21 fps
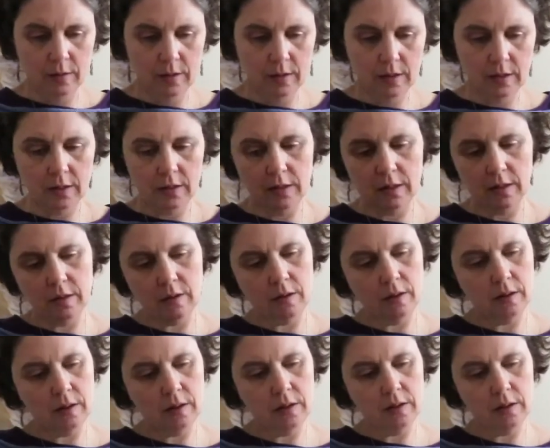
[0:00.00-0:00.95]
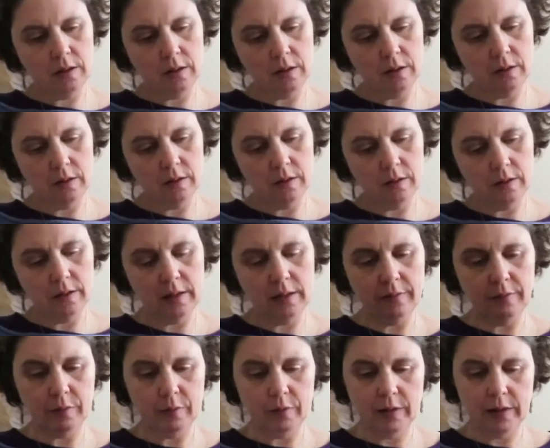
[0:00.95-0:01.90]
did I call it? I didn't
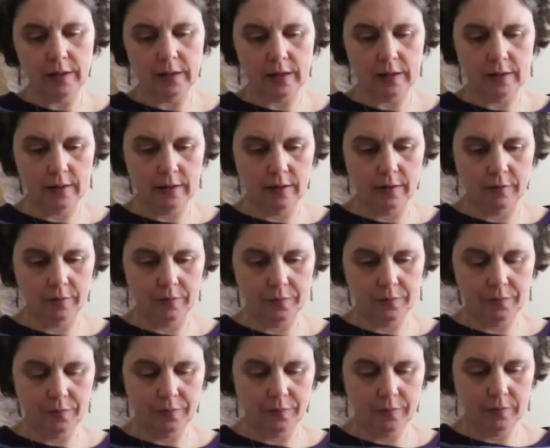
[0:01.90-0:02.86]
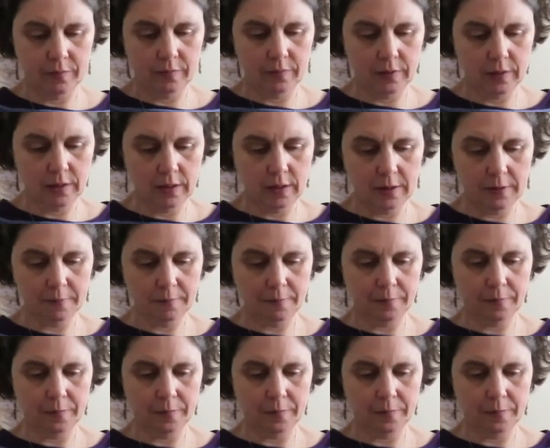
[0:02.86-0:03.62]
even write that down. Did I?